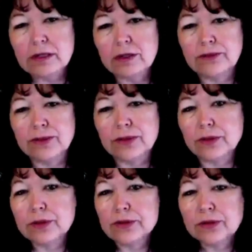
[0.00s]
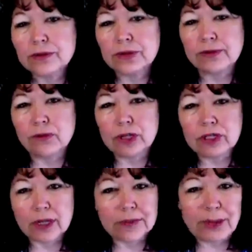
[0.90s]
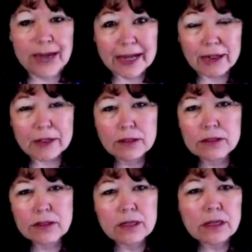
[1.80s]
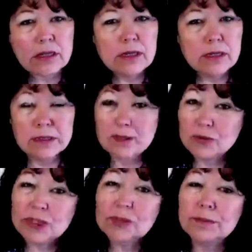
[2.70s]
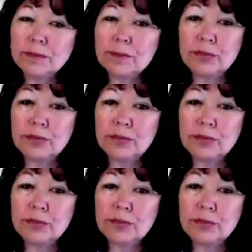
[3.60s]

So for those who have worked on patterns this week,